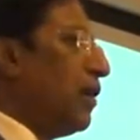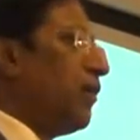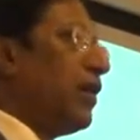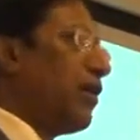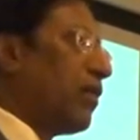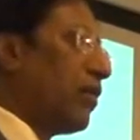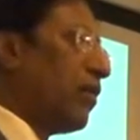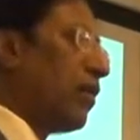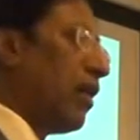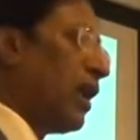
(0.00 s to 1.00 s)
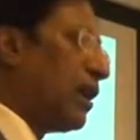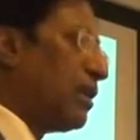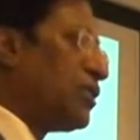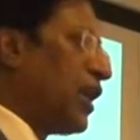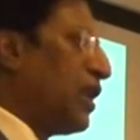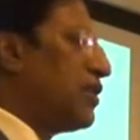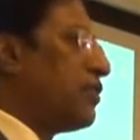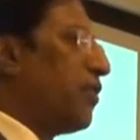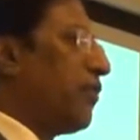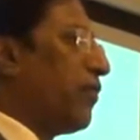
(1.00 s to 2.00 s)
we had the challenge
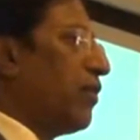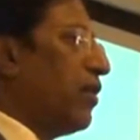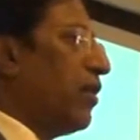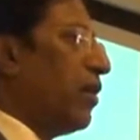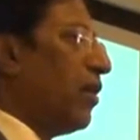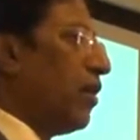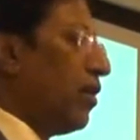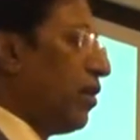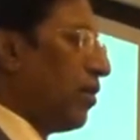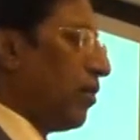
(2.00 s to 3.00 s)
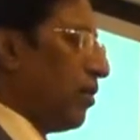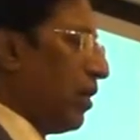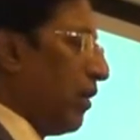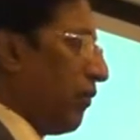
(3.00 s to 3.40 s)
of a